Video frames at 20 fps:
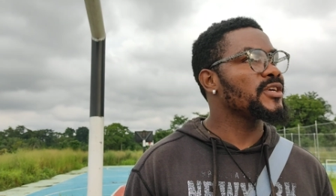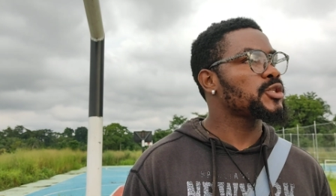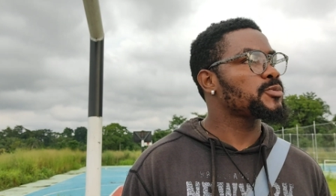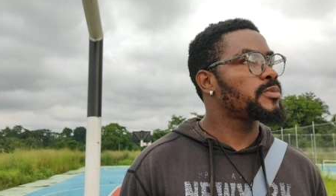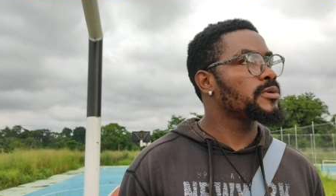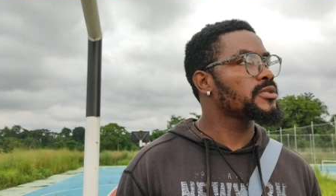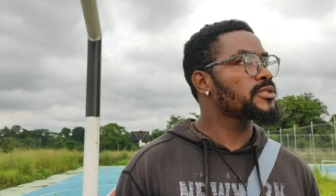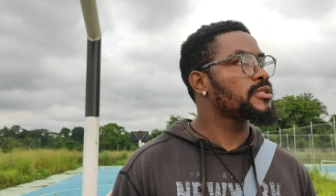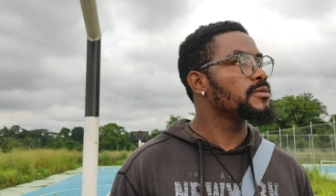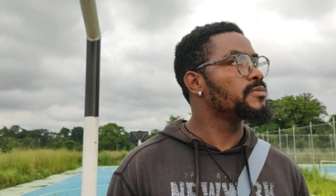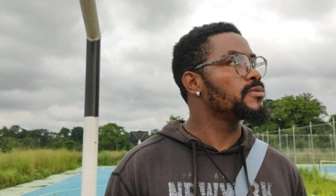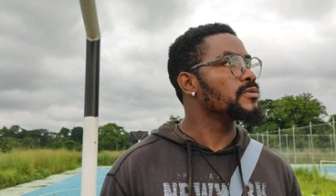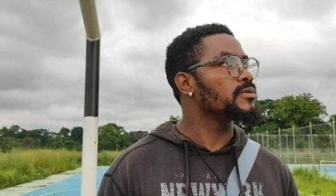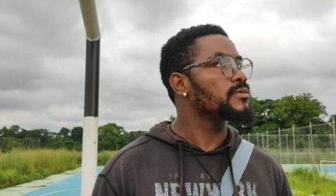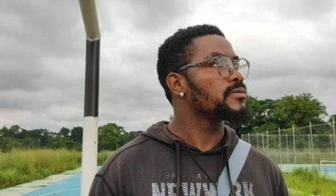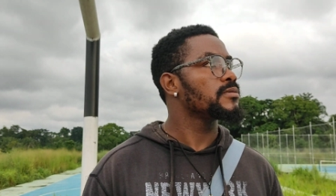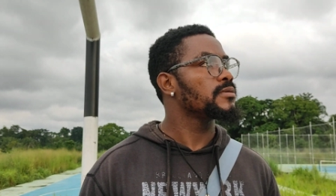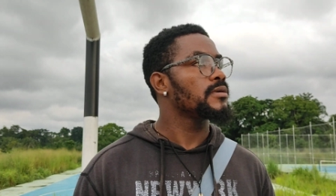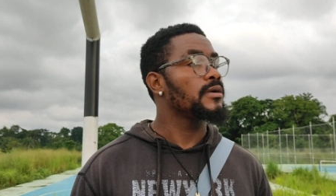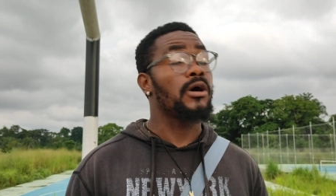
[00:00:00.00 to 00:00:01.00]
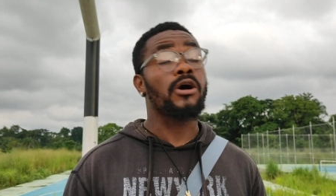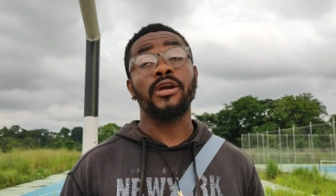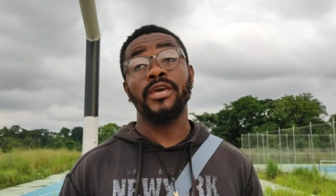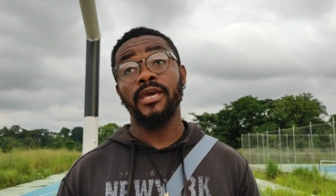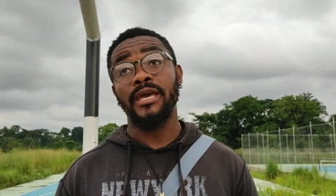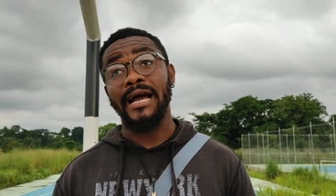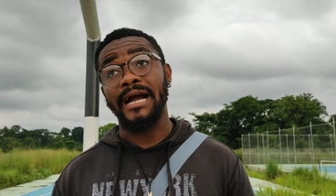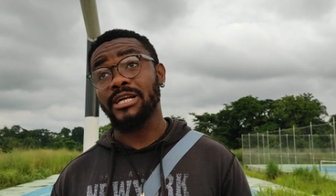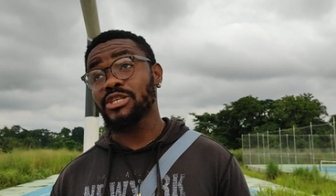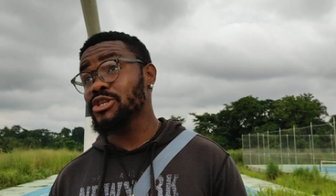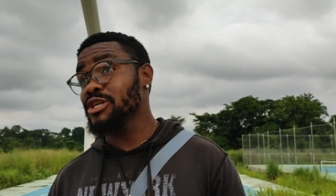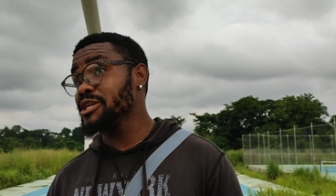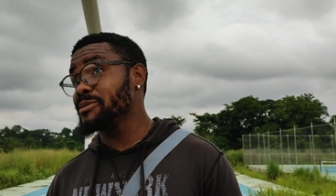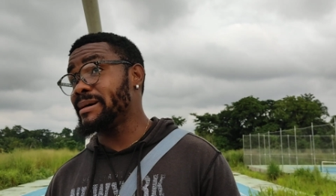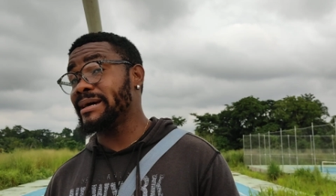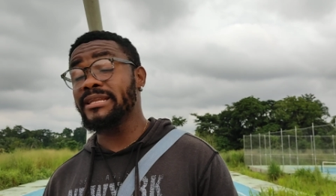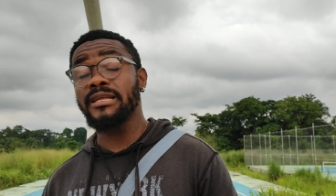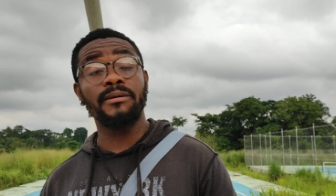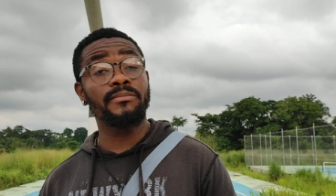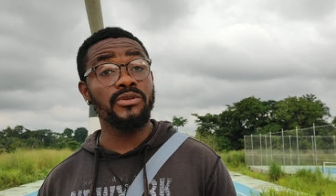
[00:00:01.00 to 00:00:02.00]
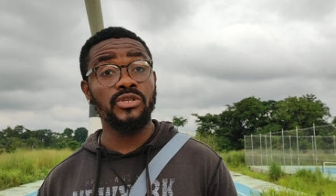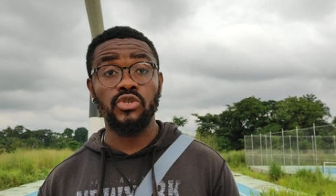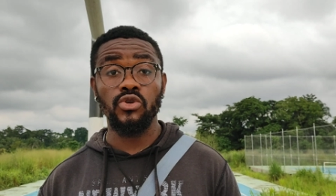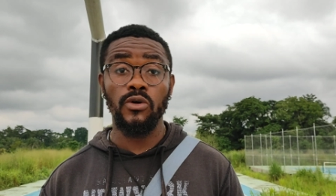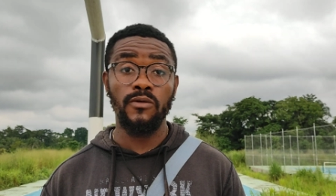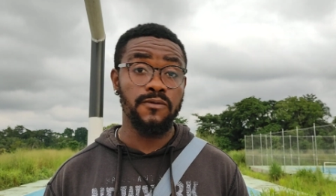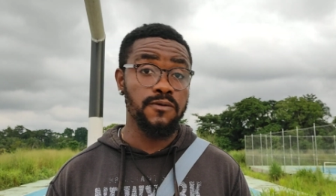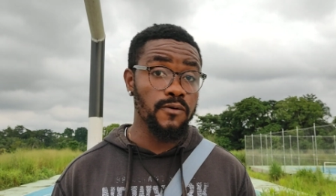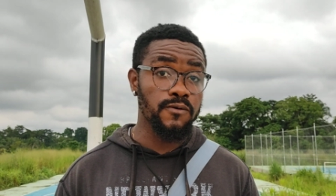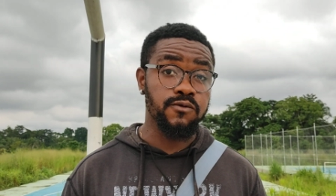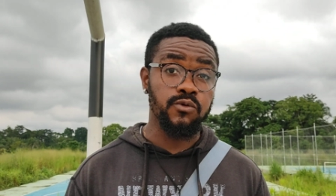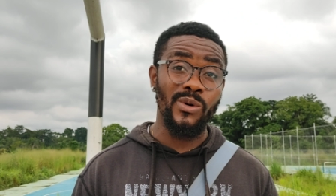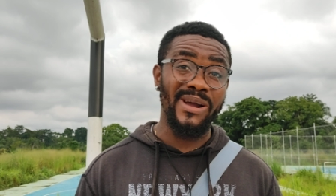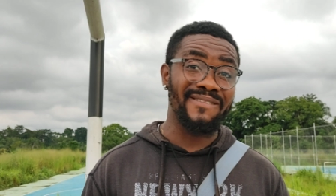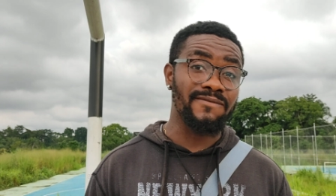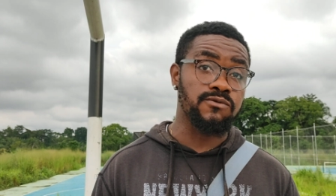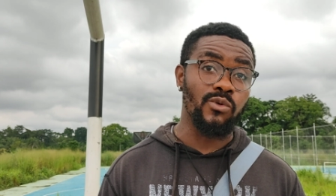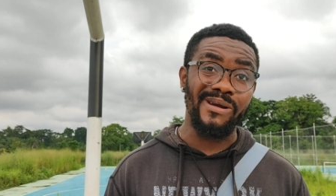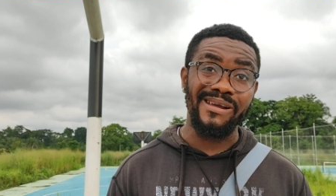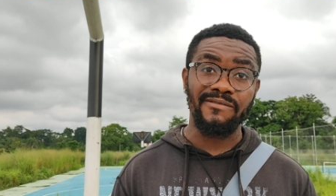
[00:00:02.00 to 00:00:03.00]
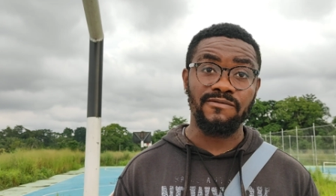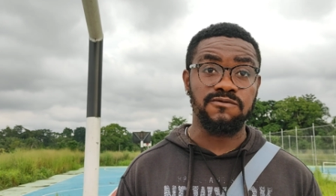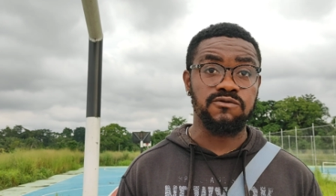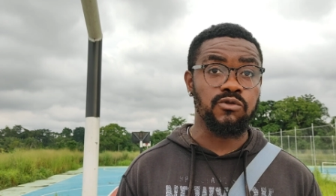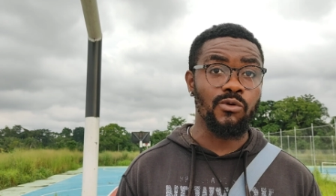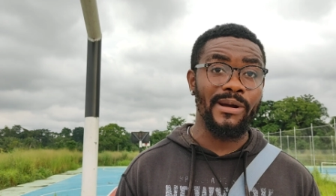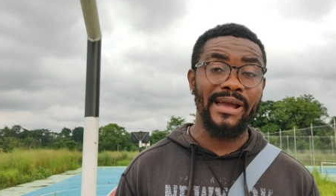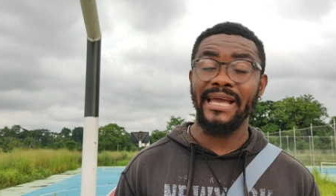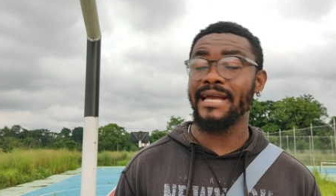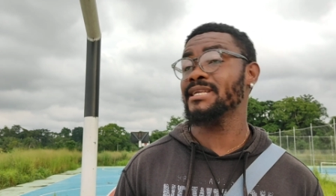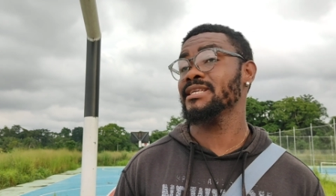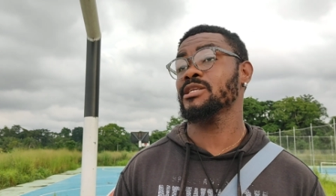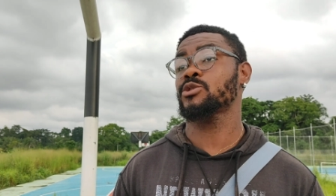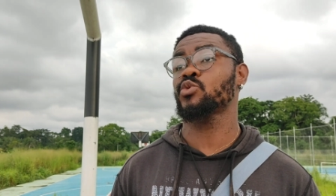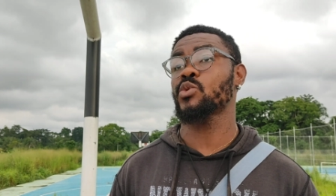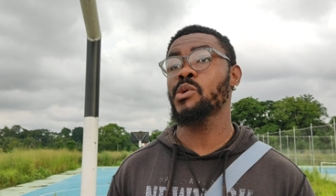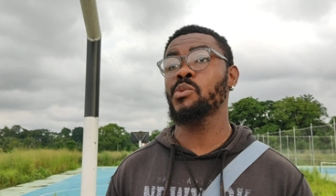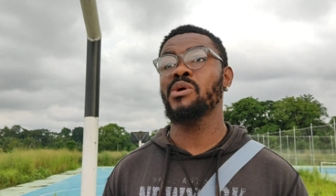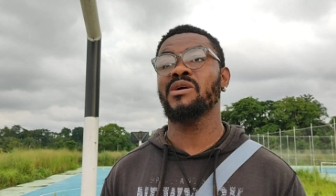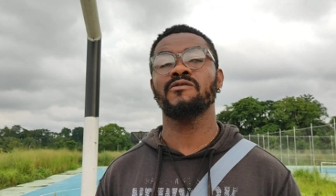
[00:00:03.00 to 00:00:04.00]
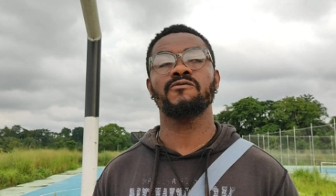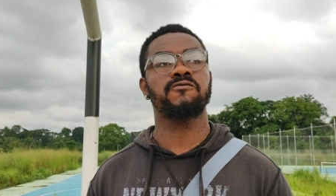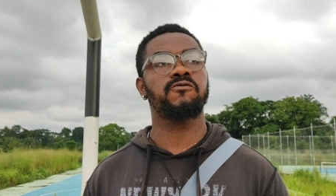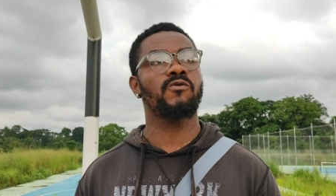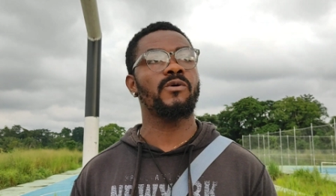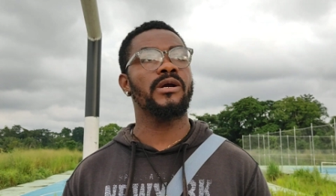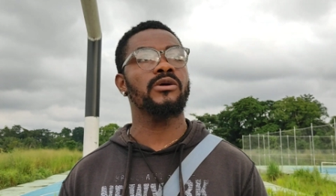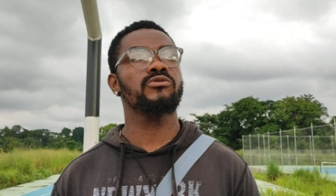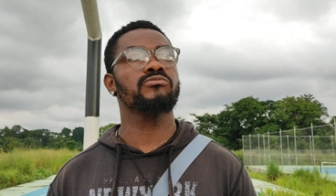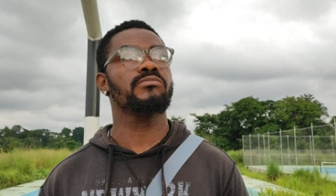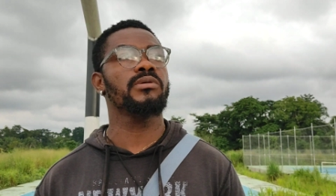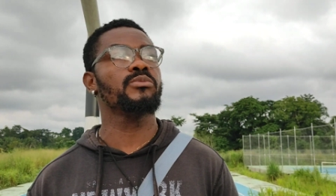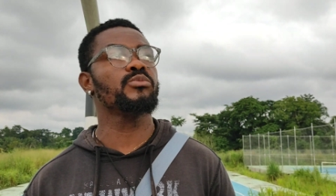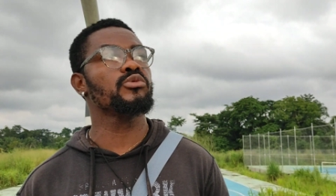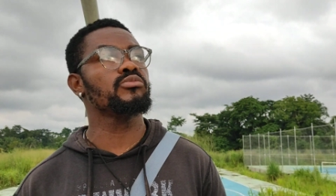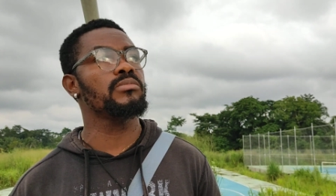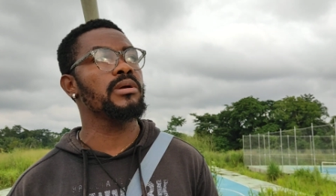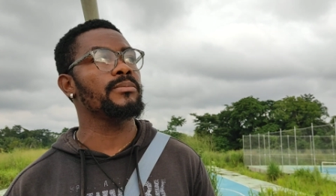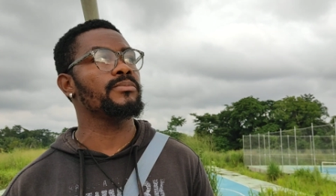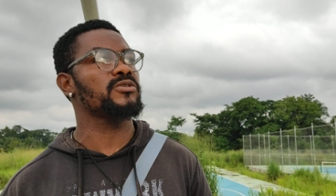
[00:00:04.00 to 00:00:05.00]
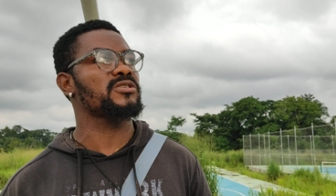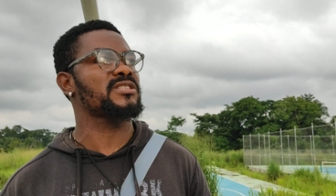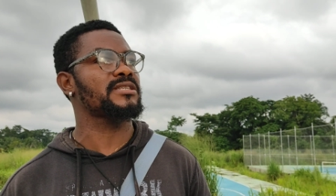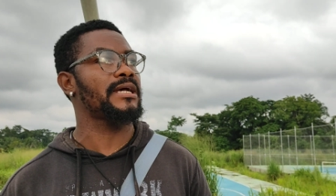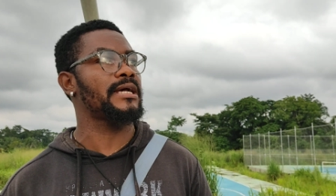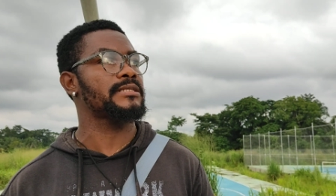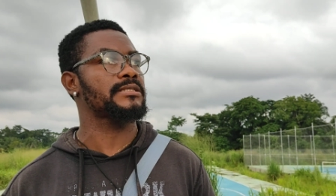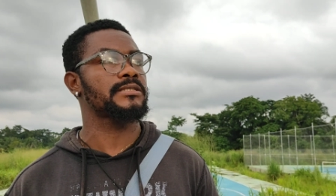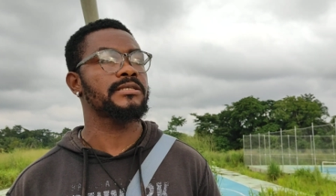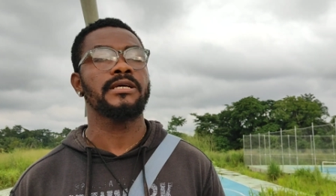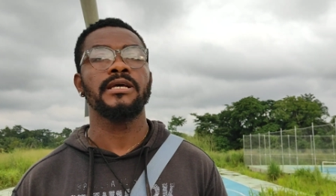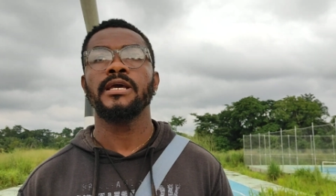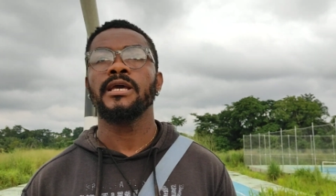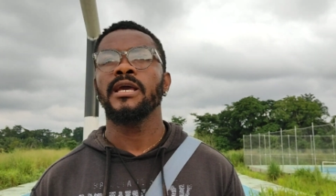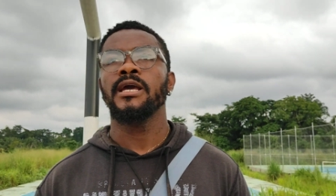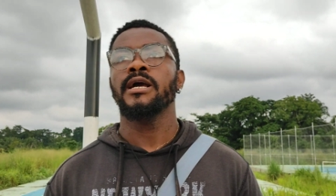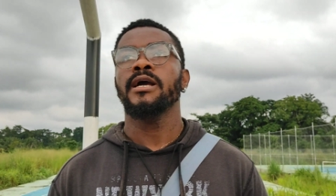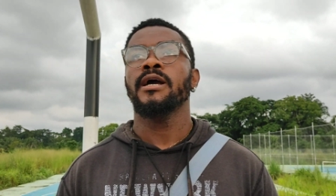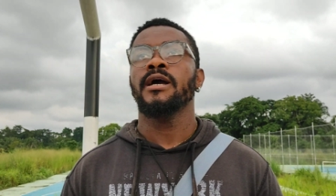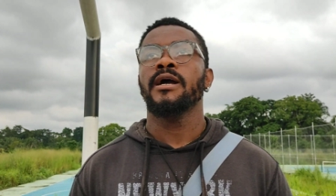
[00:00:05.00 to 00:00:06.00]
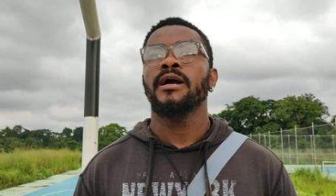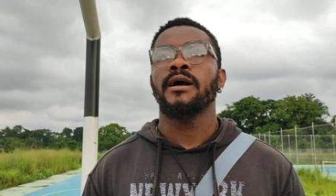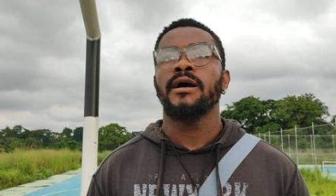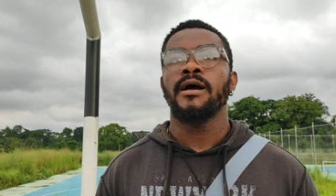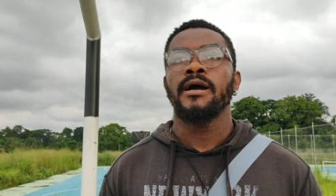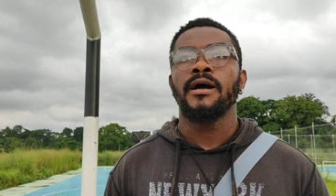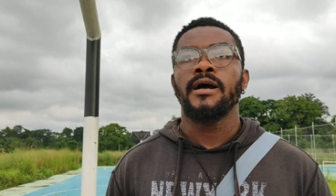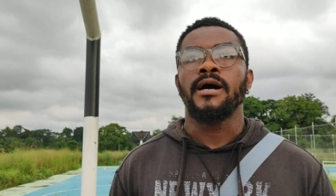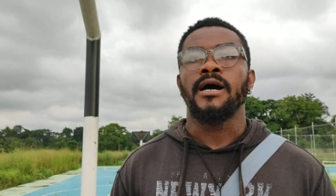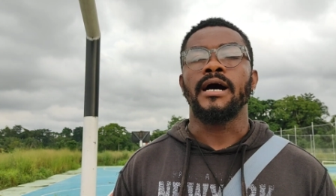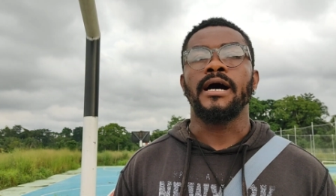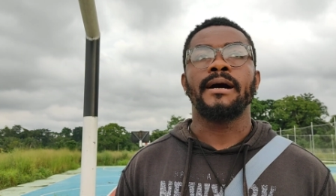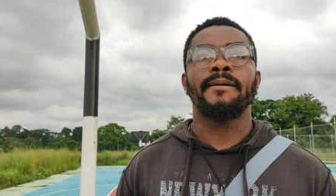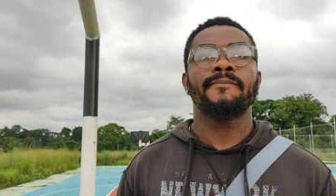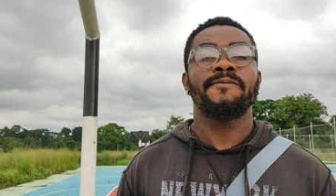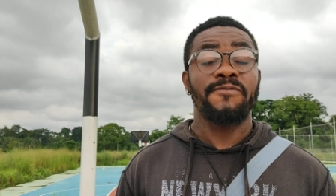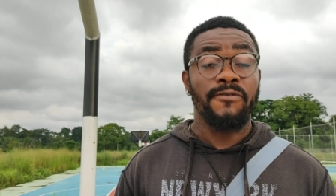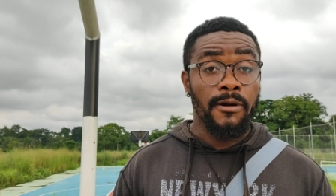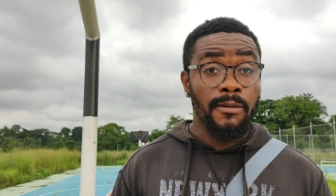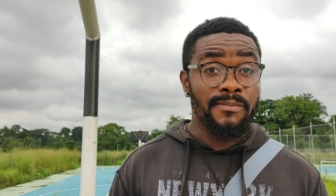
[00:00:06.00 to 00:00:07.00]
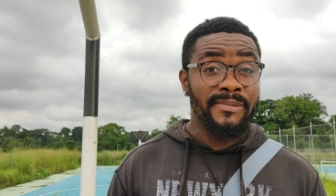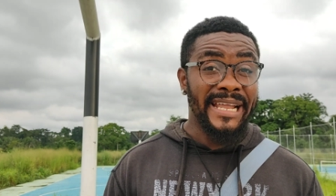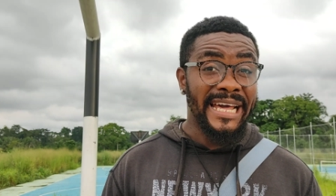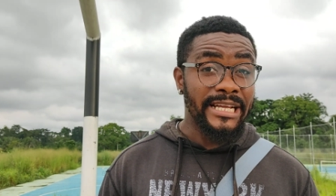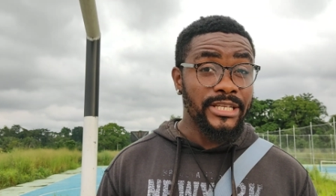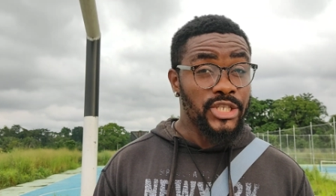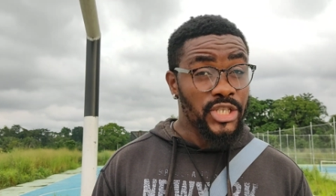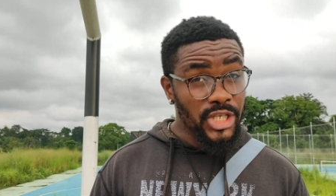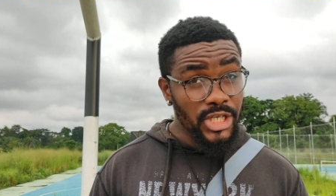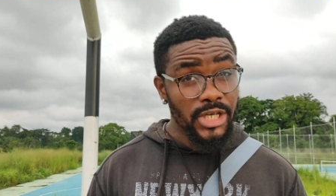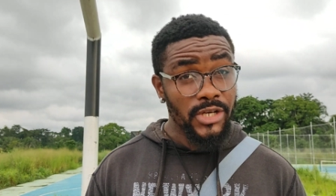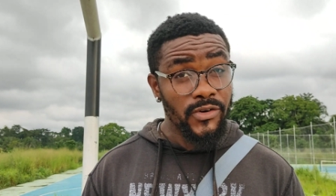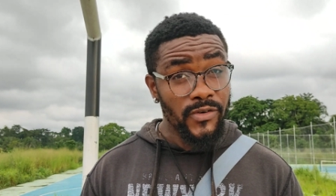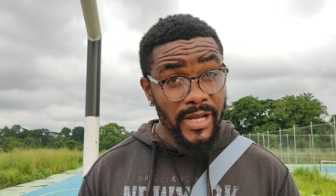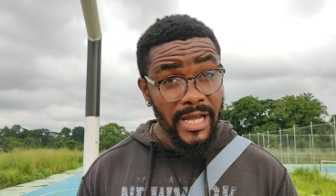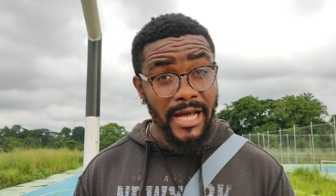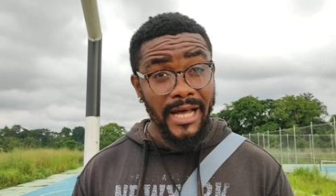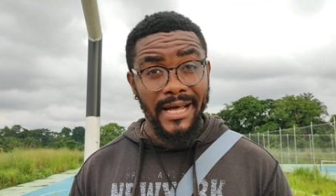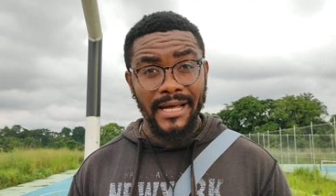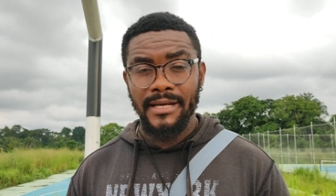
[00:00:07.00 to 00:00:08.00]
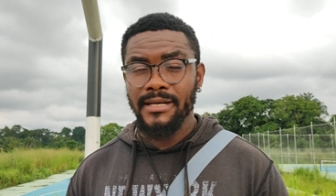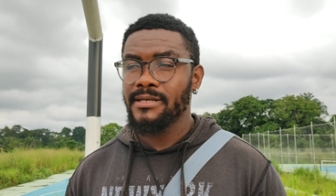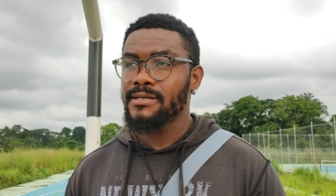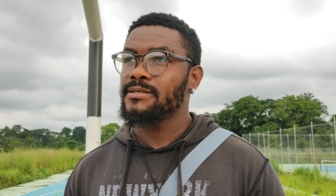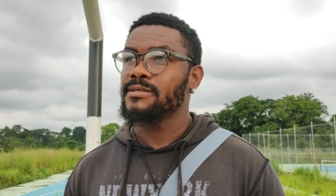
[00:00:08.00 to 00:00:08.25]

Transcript: responsible. Okay, actually, my name is Ovu Vwen Vwen Vwen, and yet Vwen Vwen Vwen Vwen. I'm from Nigeria,